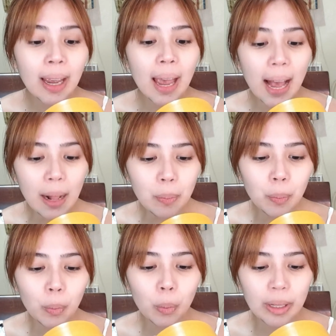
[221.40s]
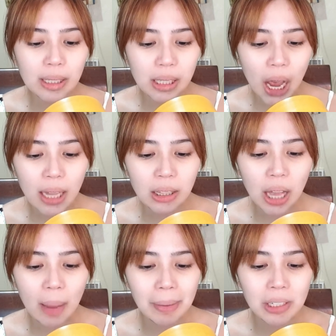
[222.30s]
help with
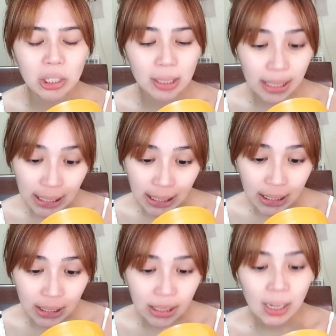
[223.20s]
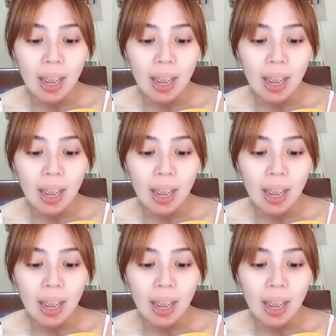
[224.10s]
sun-damaged skin,